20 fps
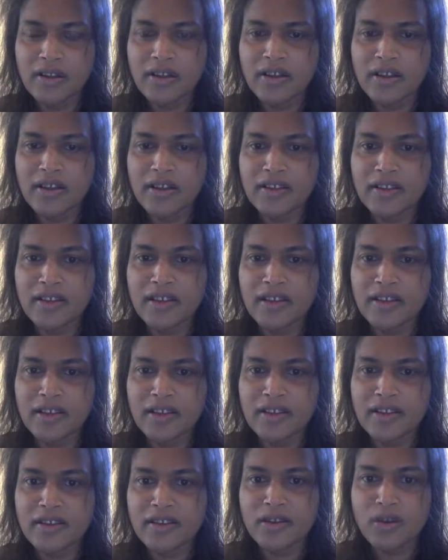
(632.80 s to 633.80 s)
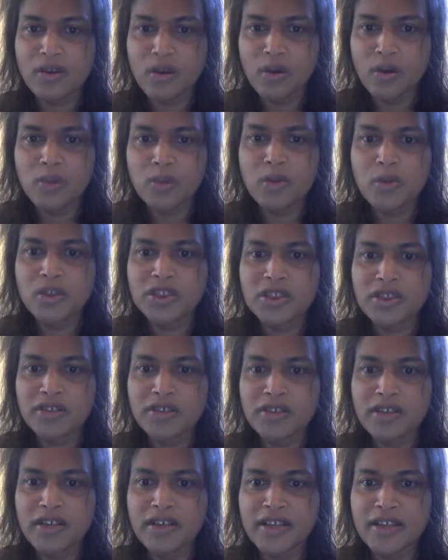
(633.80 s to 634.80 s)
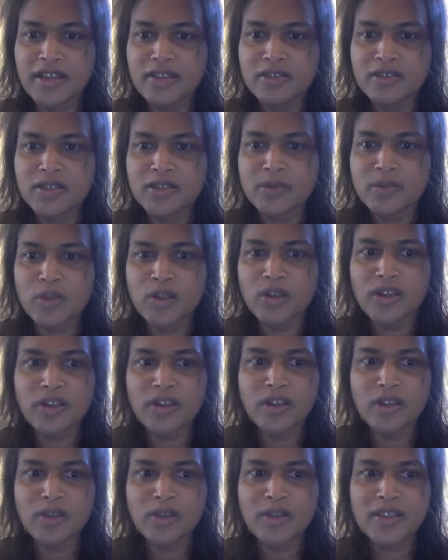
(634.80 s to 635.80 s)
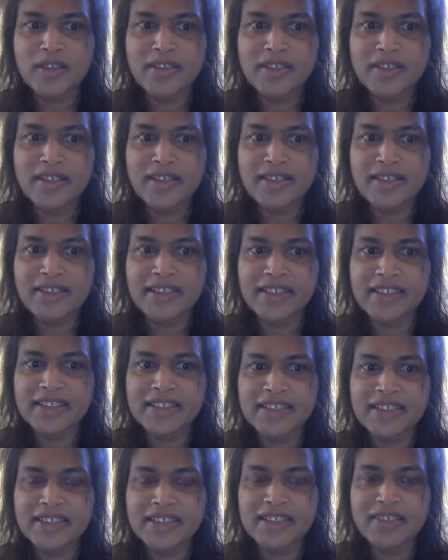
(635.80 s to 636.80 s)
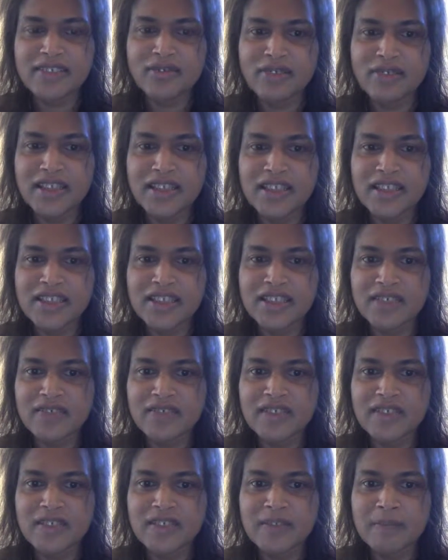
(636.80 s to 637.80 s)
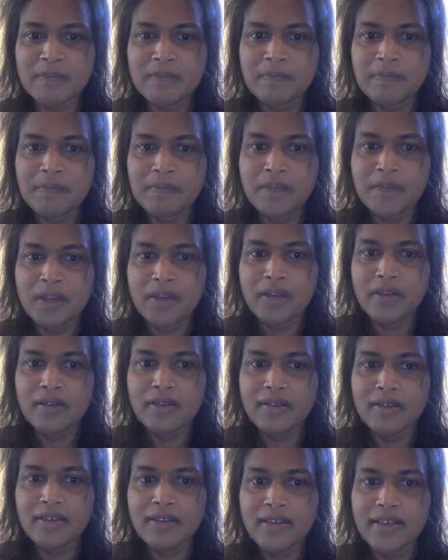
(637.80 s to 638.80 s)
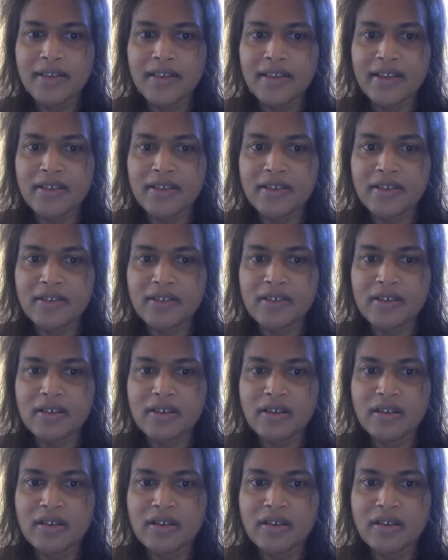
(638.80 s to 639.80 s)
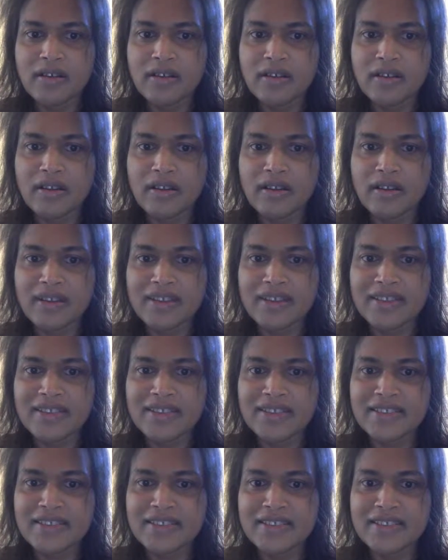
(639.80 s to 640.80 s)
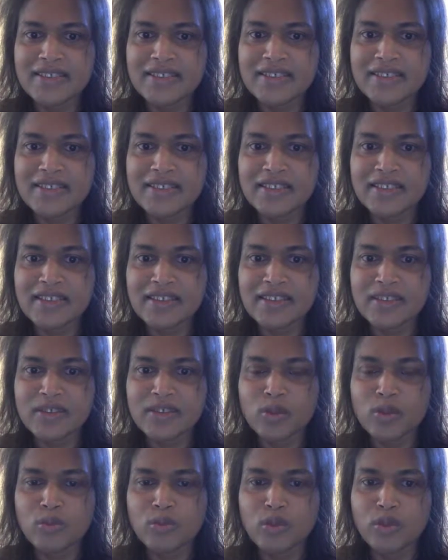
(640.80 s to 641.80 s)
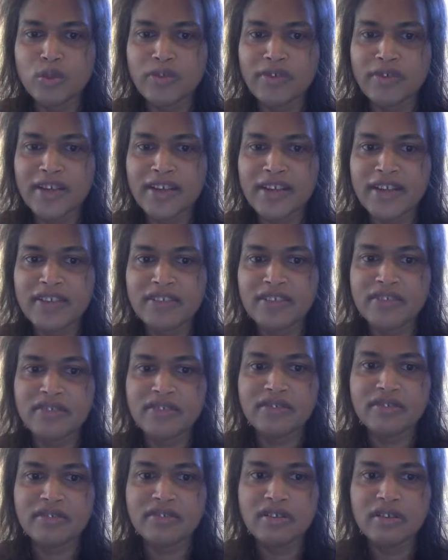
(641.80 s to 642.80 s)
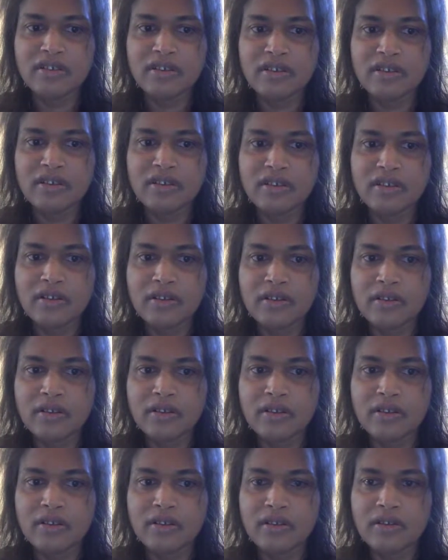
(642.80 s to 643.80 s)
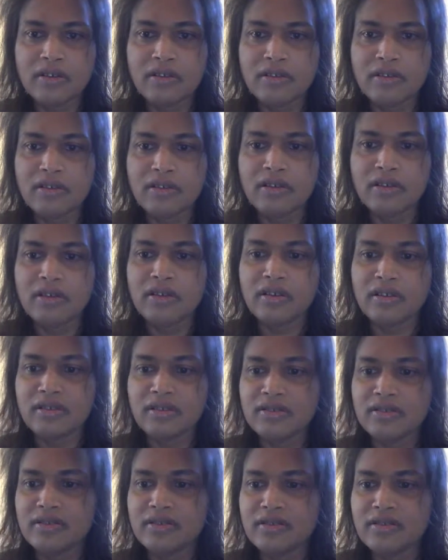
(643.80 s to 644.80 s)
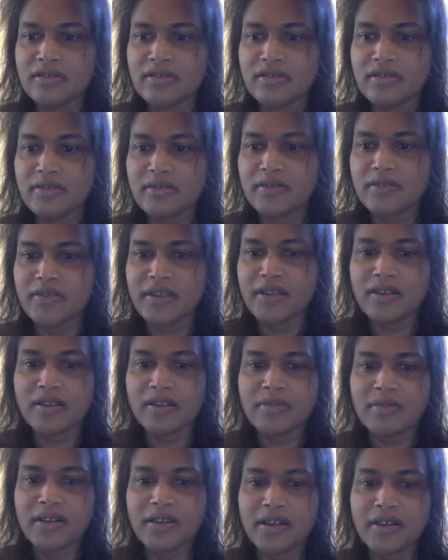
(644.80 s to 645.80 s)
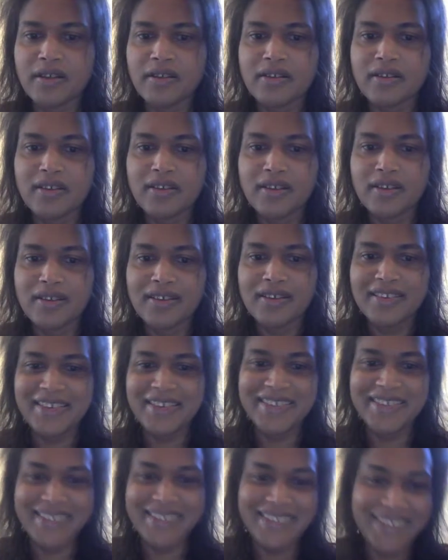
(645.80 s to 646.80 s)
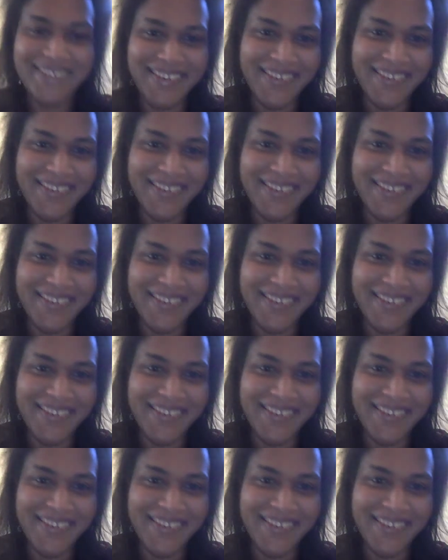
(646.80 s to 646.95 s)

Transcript: And, and in the Homo genera includes modern humans and its extinct relatives, the Neanderthal and ancestors such as Homo erectus. Ugh, this seems very complicated.